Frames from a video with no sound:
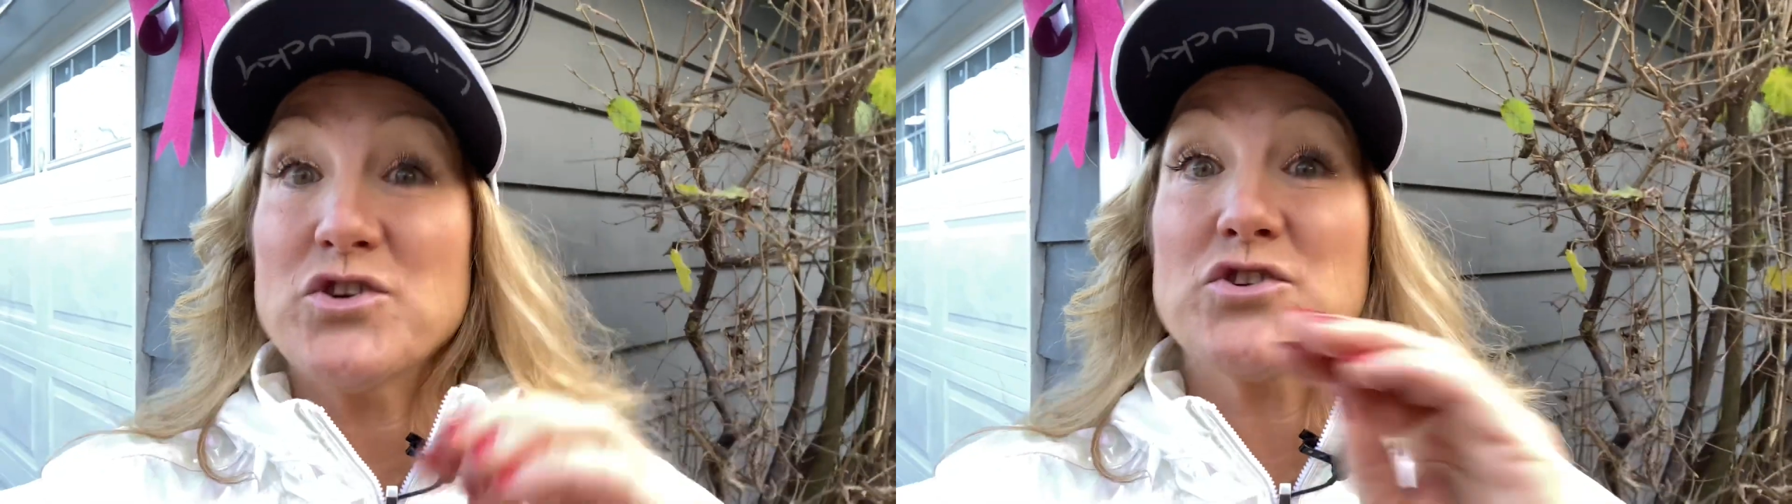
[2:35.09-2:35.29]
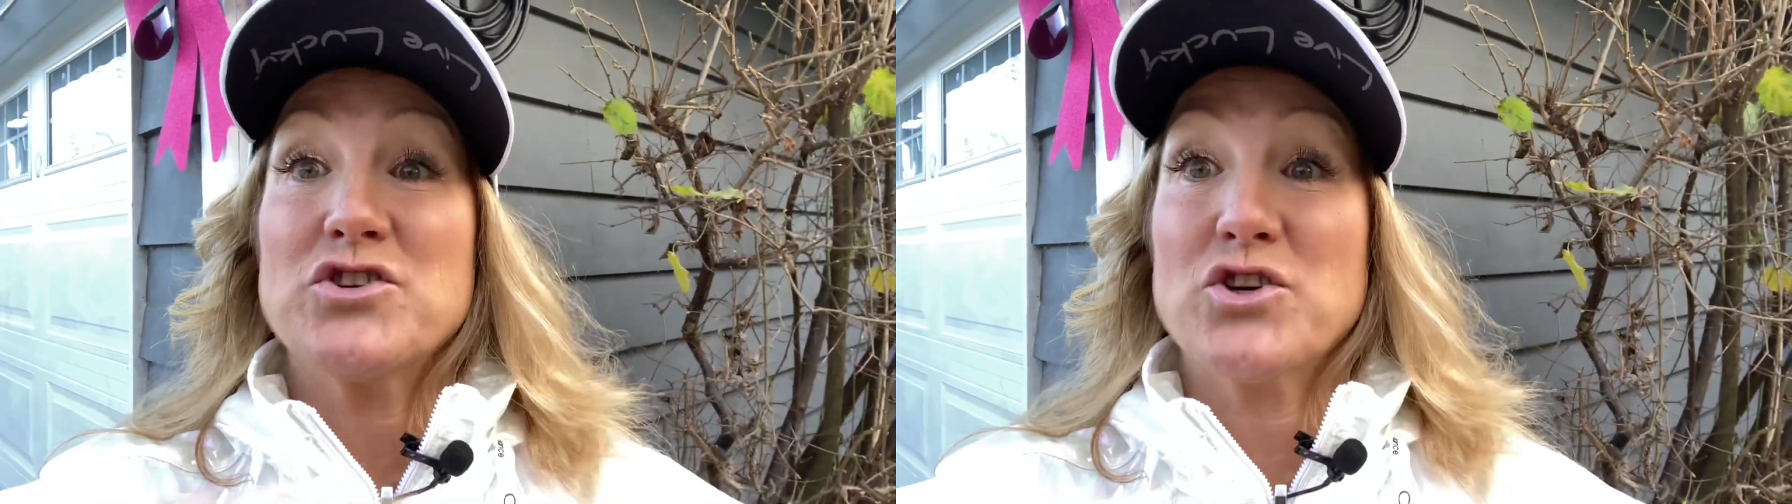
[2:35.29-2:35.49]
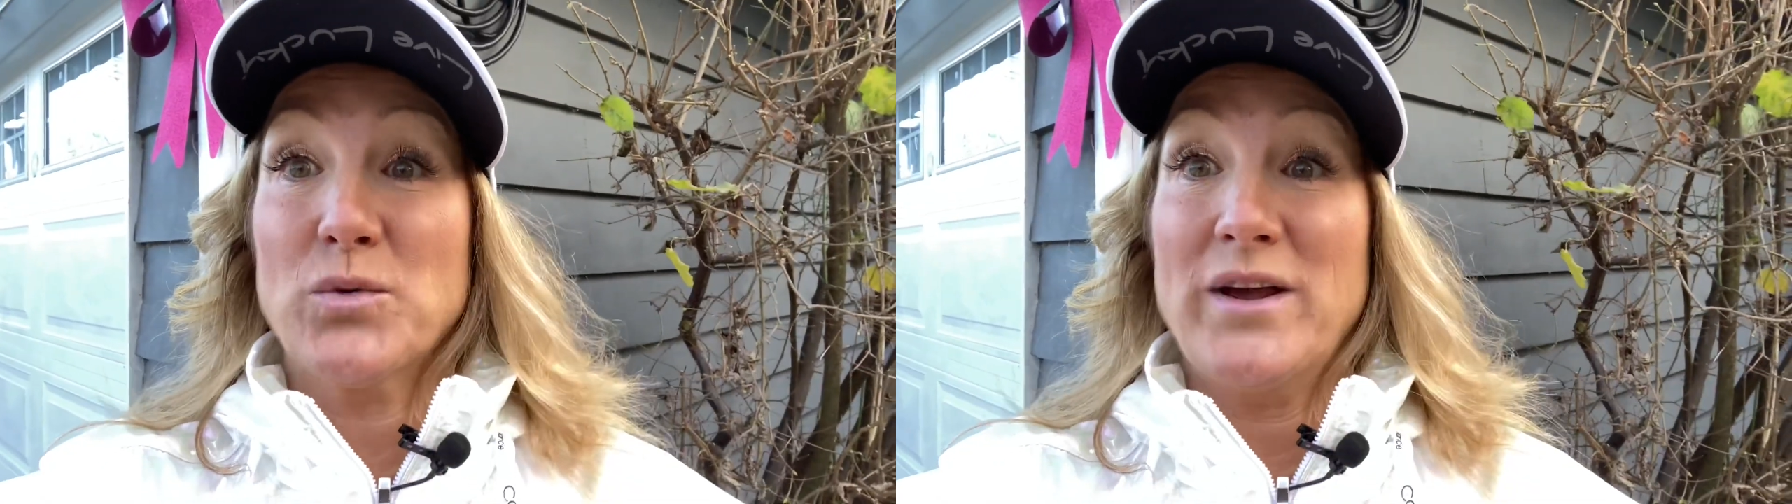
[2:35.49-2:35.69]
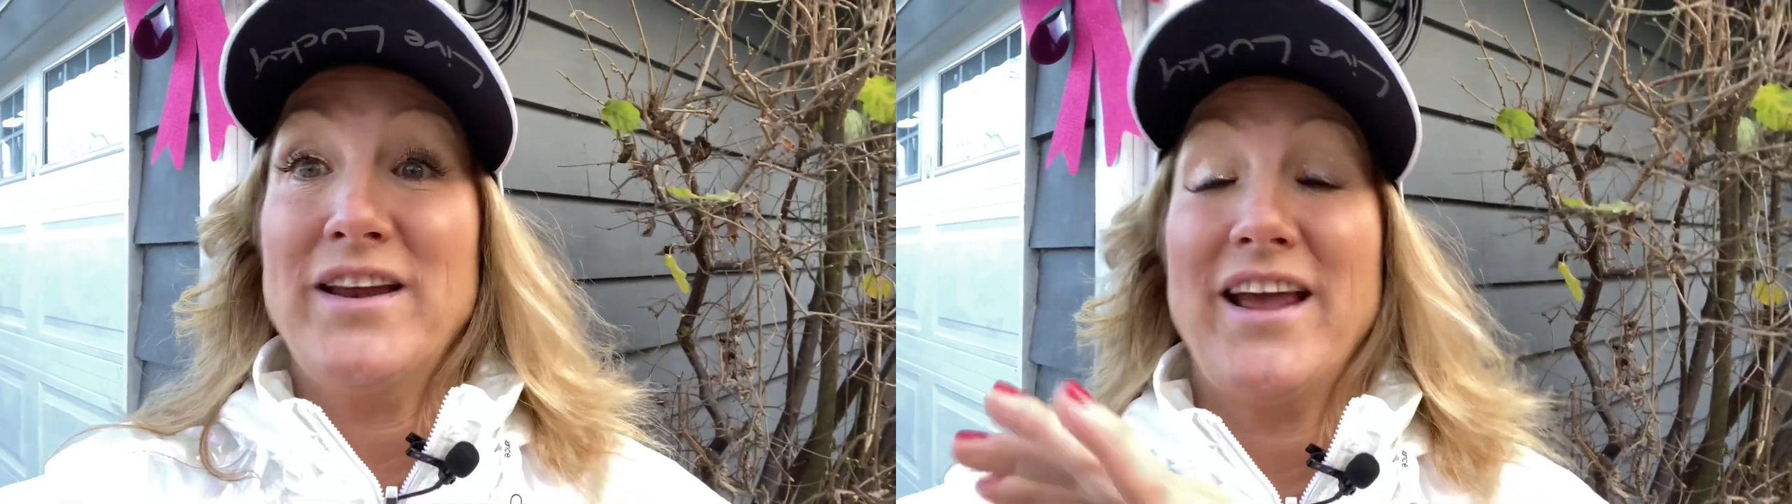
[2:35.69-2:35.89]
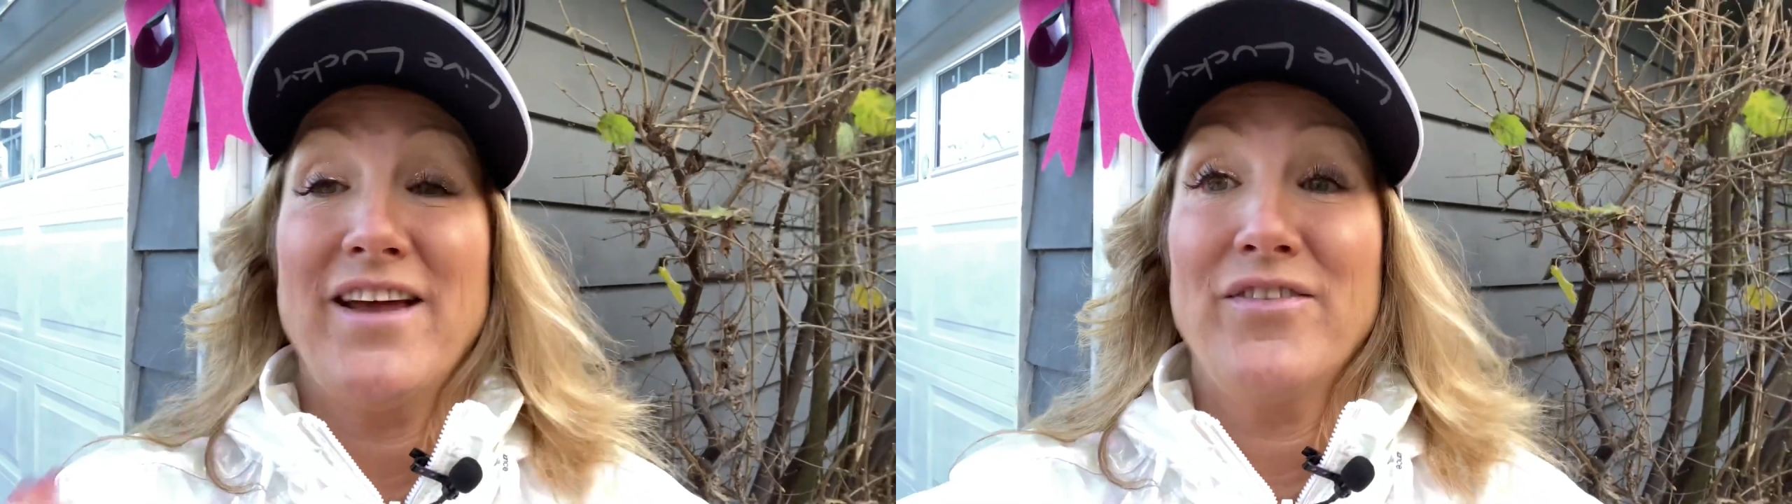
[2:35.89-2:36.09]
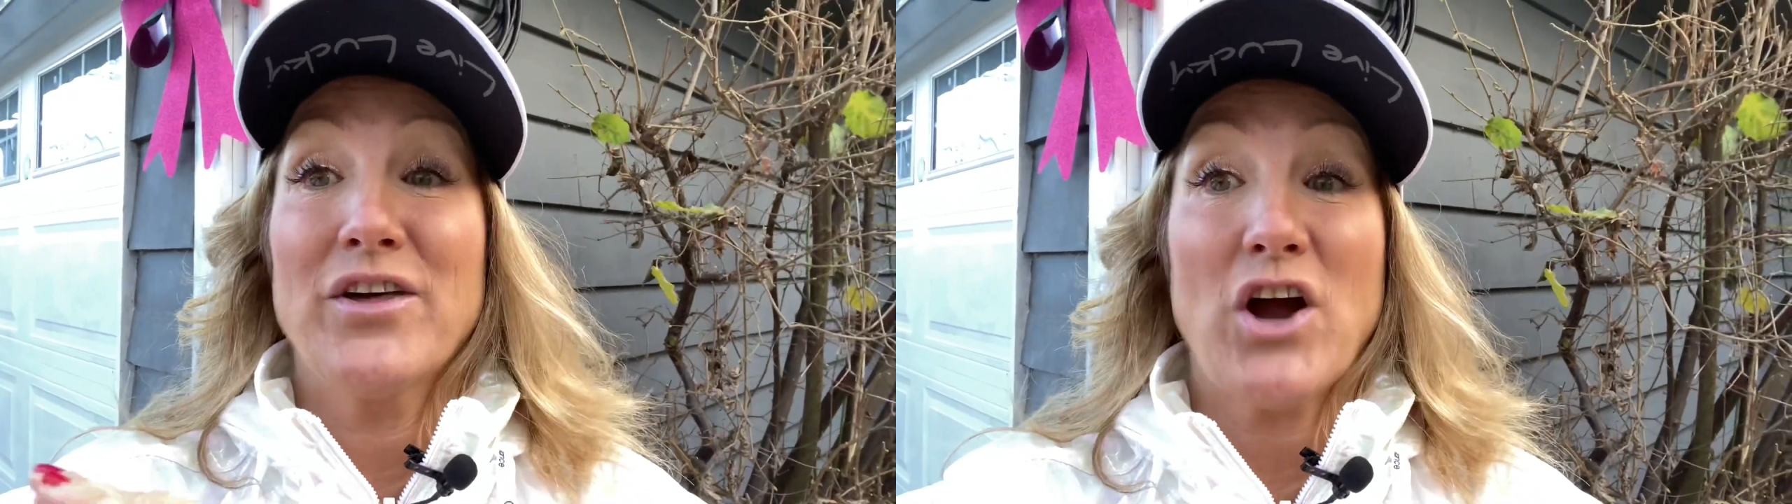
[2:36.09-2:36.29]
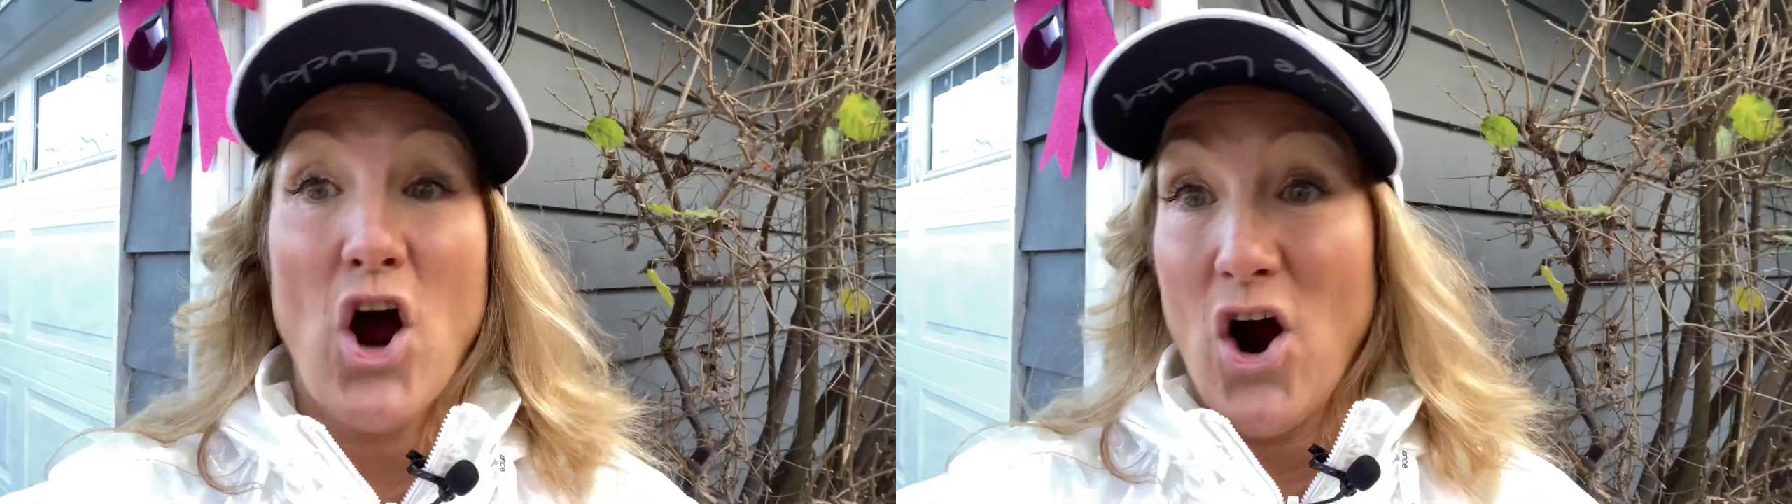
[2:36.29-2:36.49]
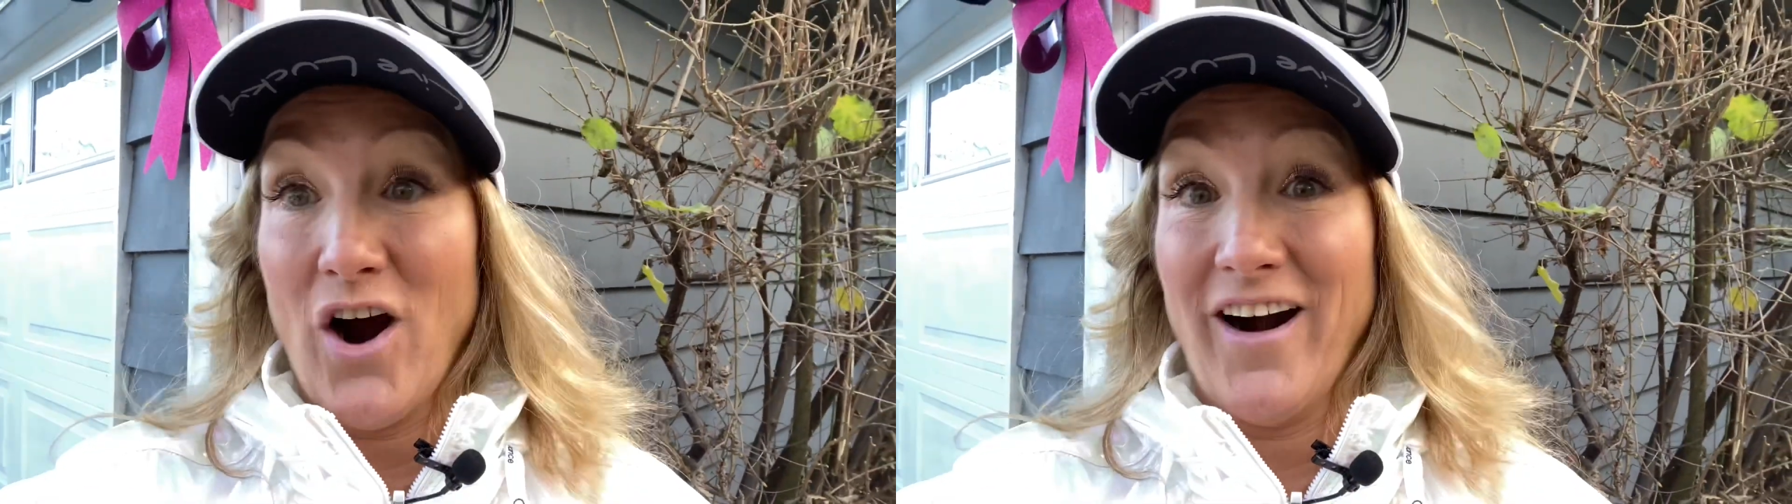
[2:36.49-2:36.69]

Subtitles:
screen in the car.